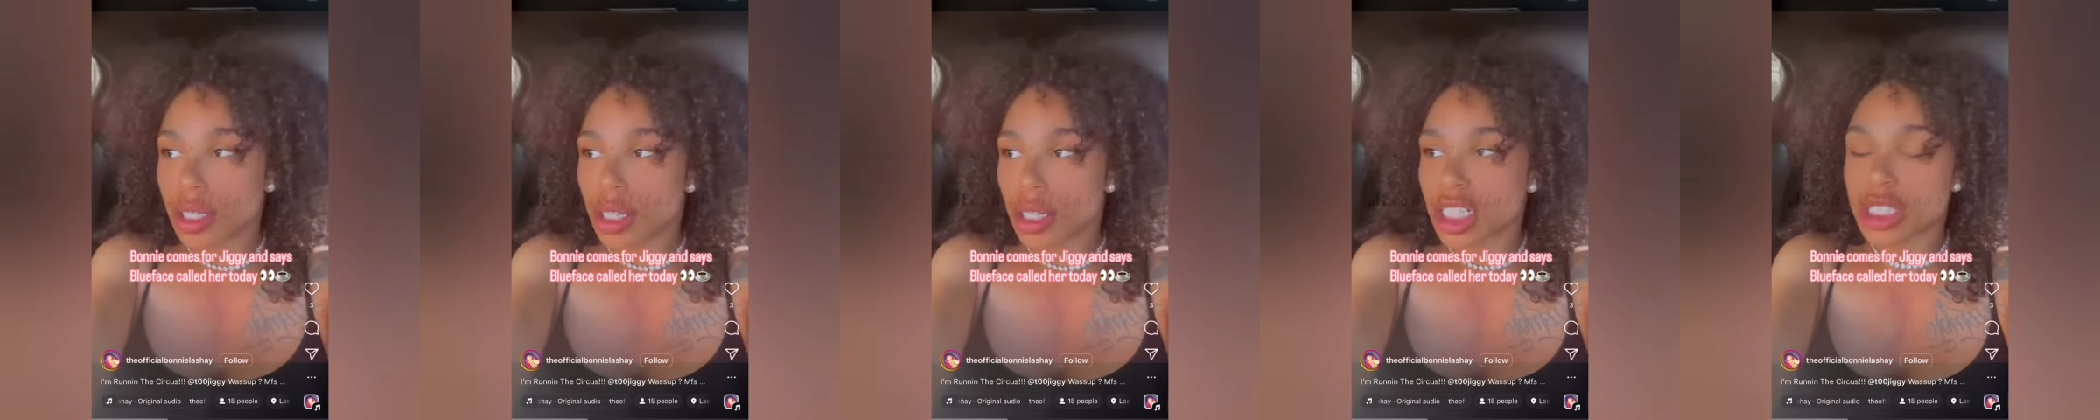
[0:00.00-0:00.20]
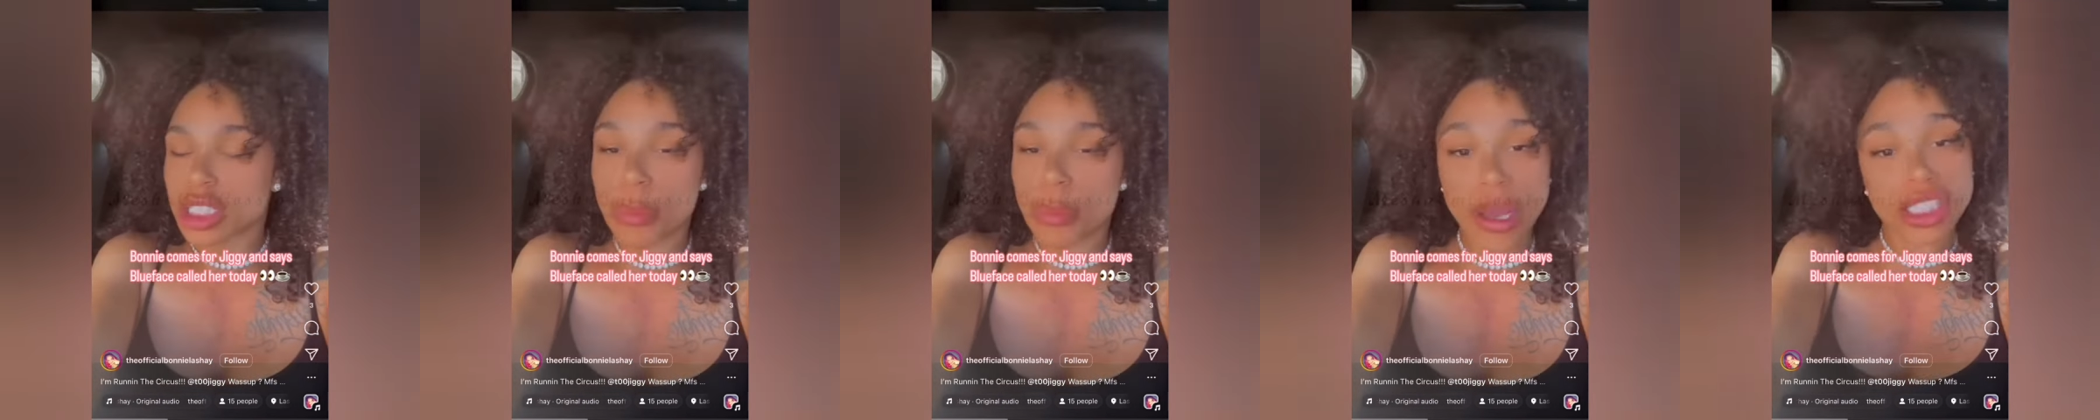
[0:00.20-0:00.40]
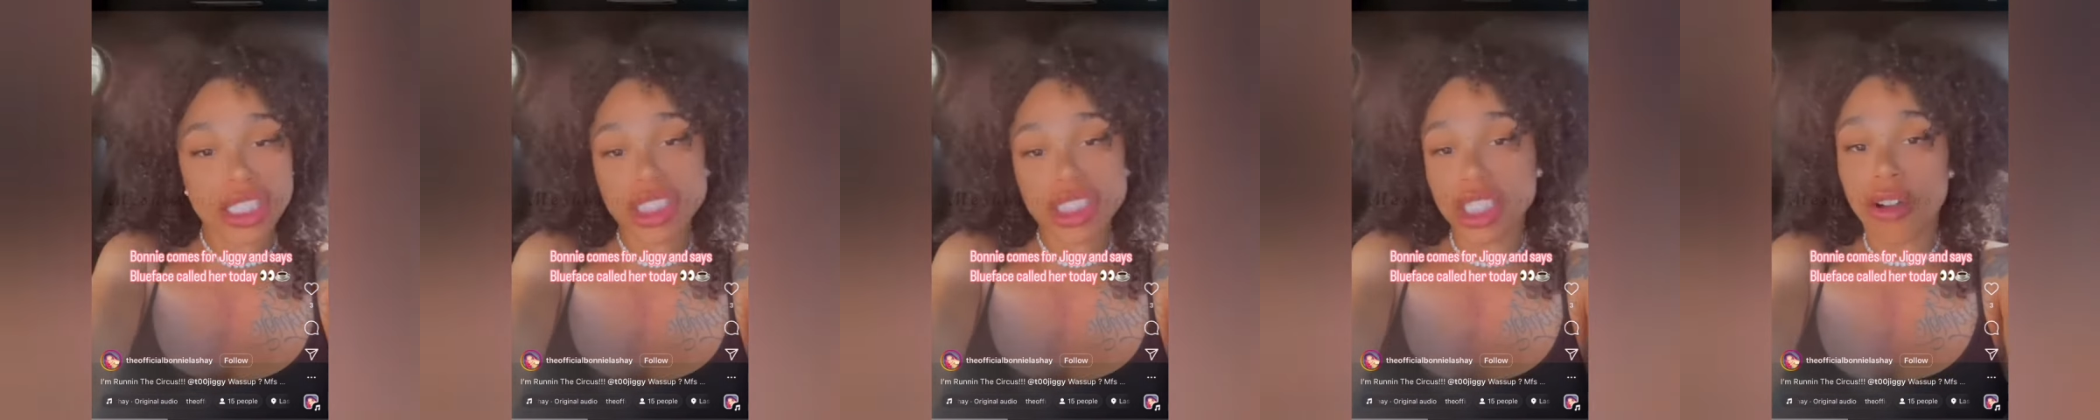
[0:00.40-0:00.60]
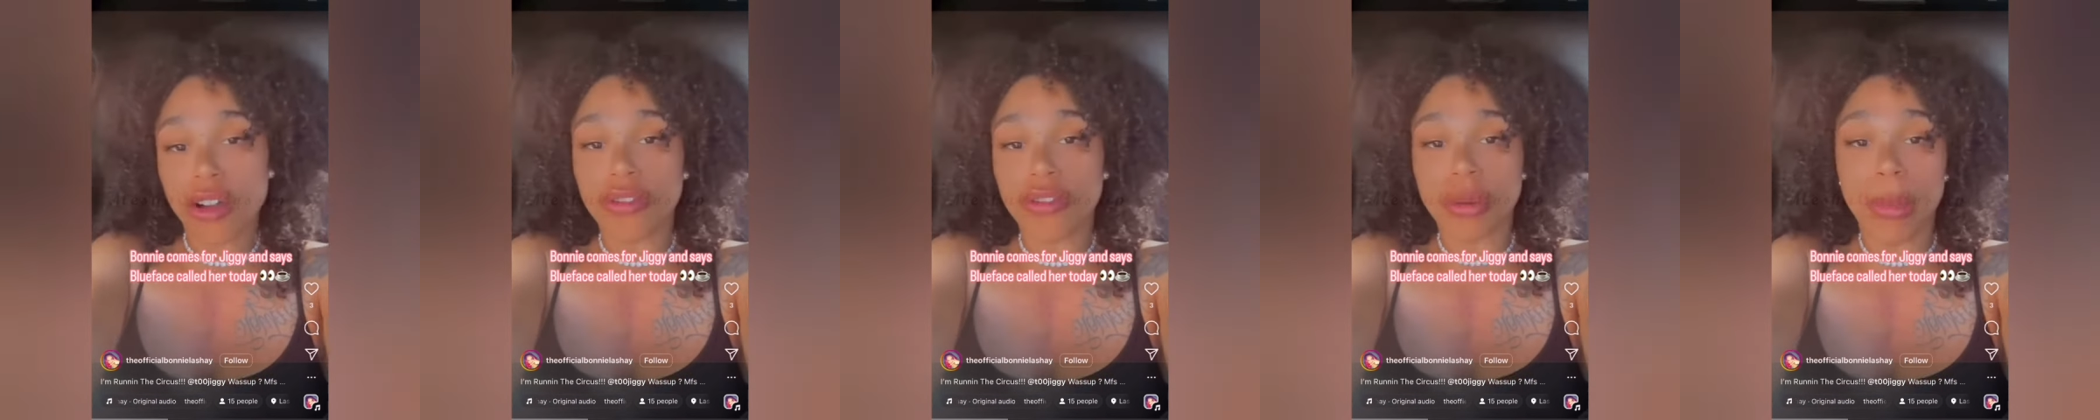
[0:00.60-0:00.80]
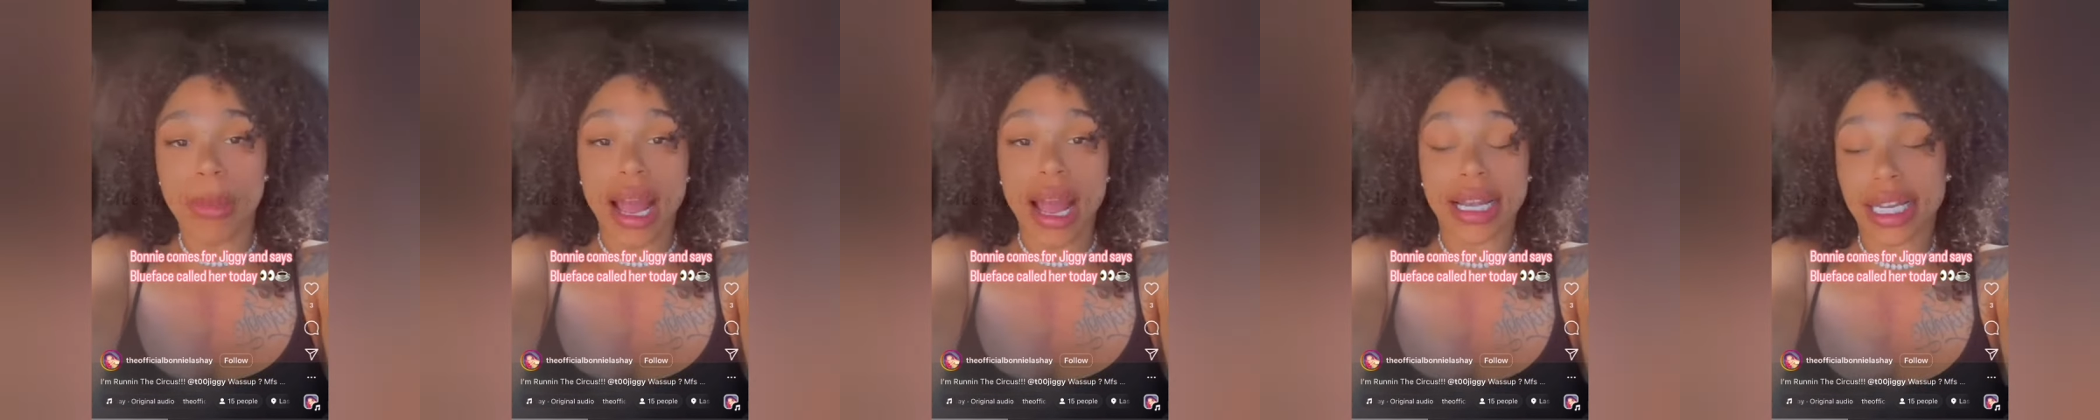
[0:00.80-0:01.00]
especially
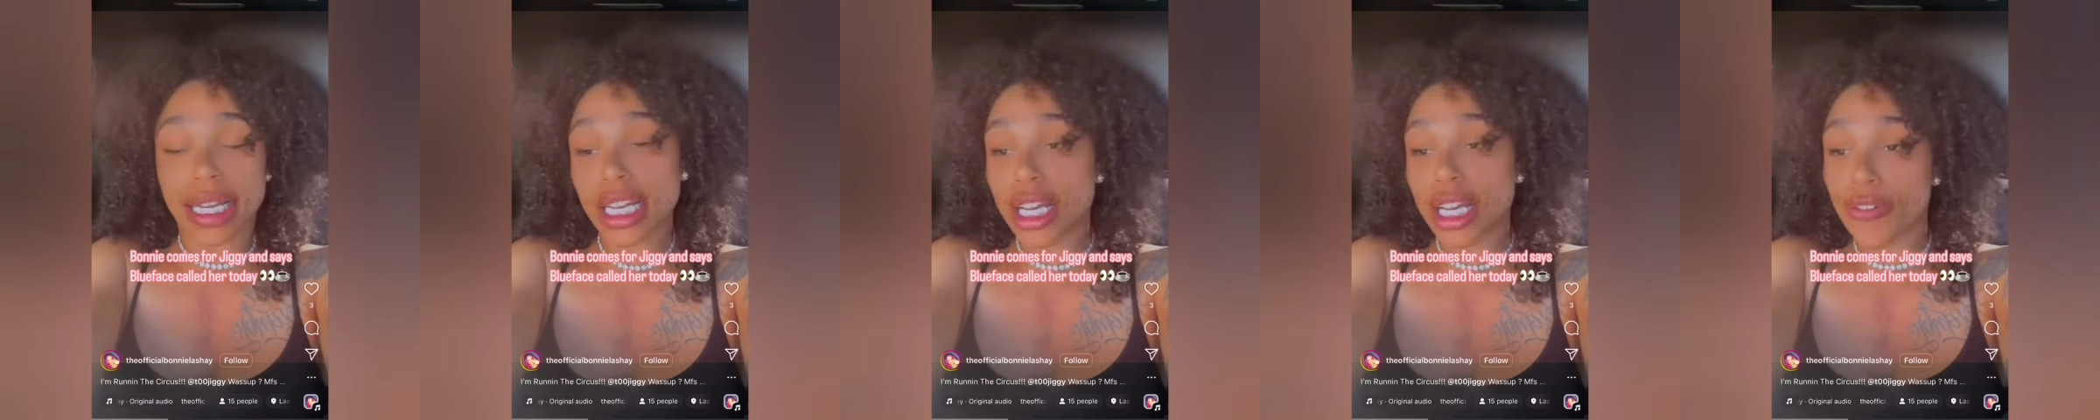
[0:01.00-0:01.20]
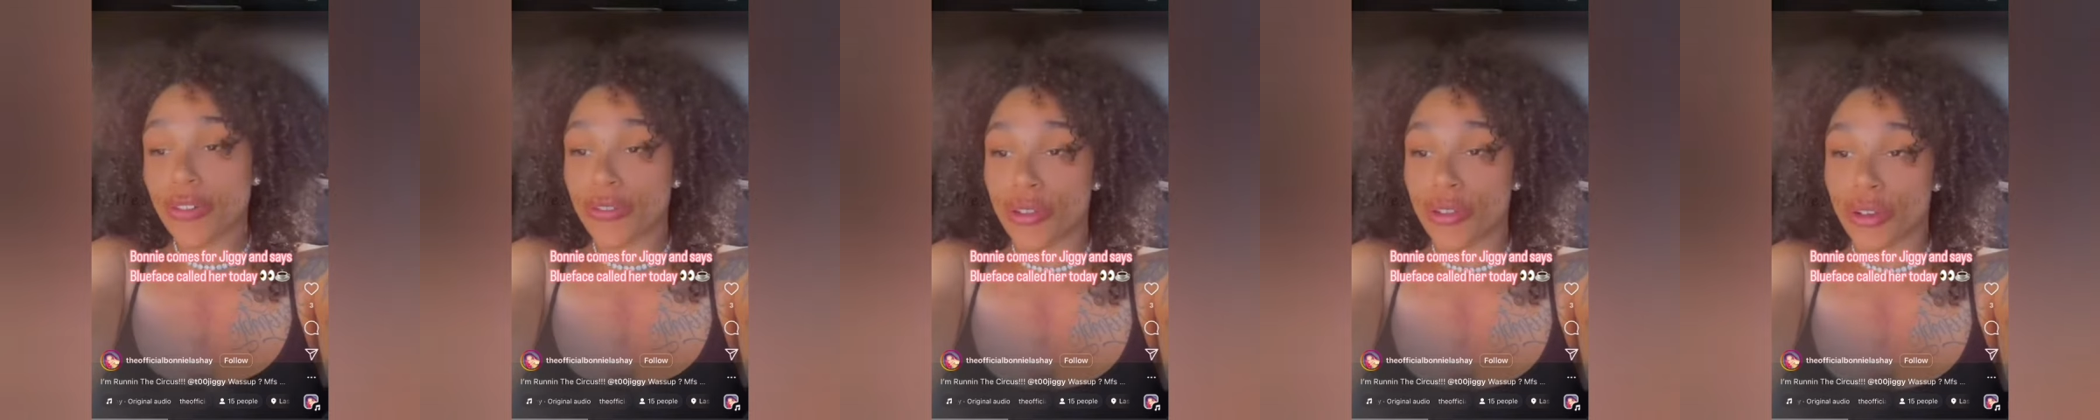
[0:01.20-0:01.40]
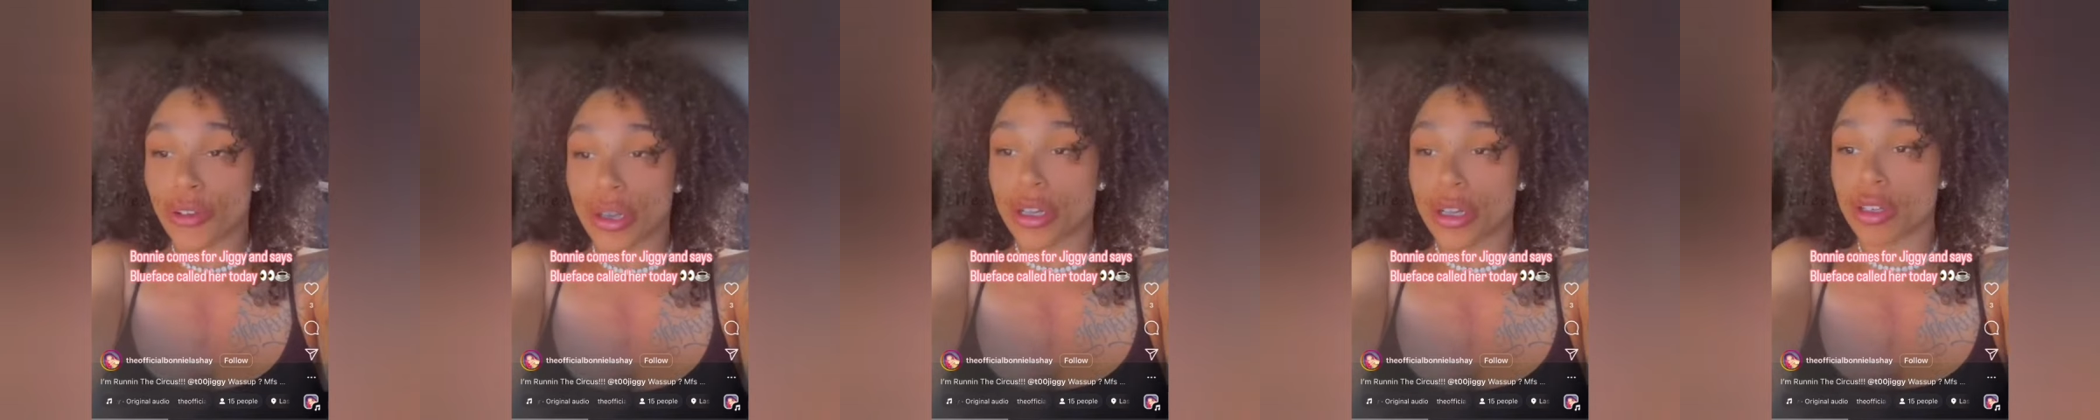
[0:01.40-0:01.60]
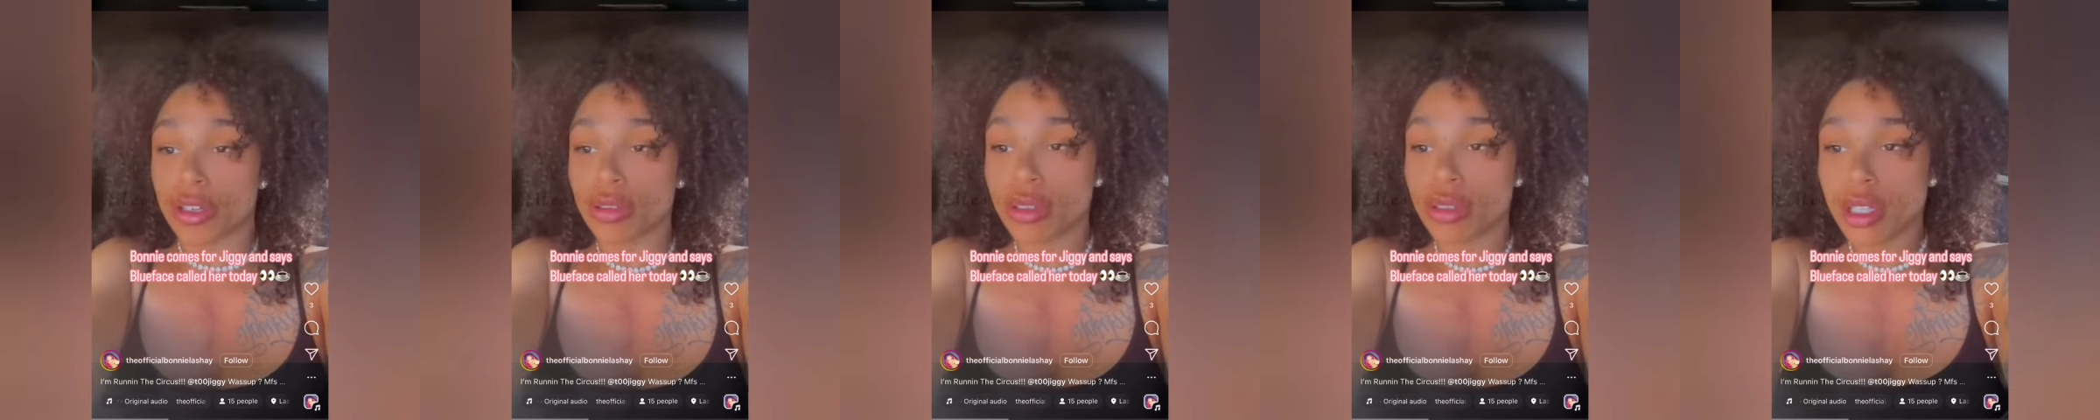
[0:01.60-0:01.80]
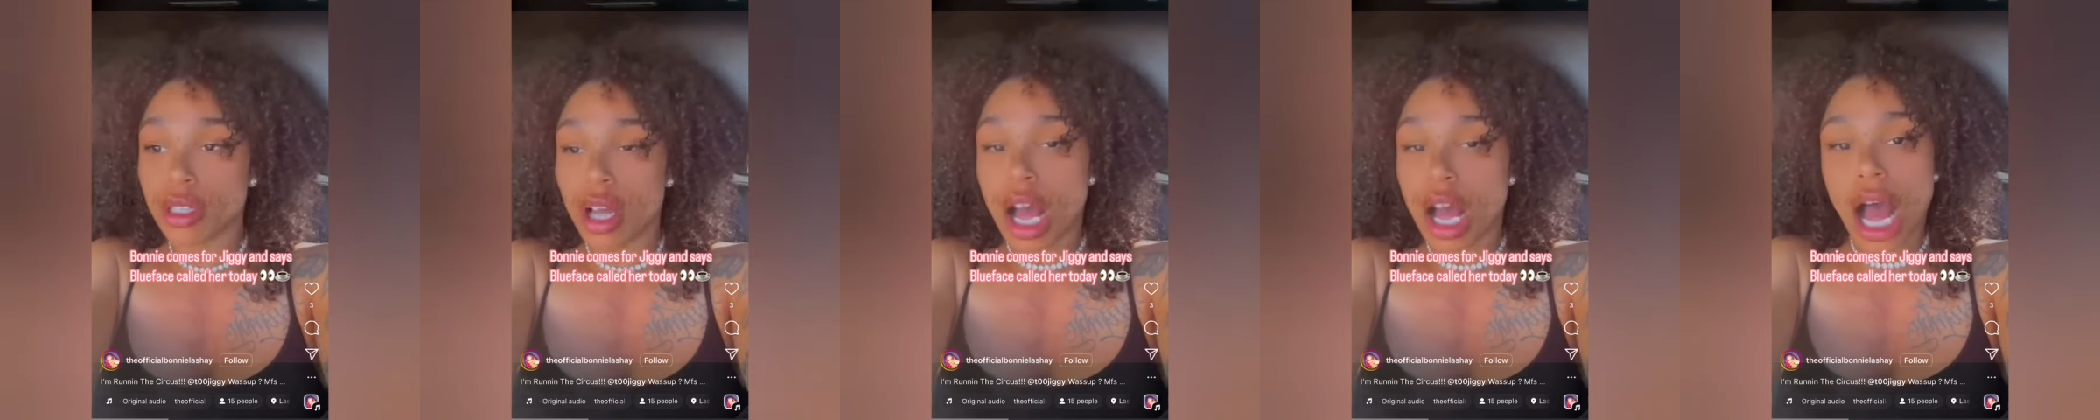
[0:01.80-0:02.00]
over my nigga for real.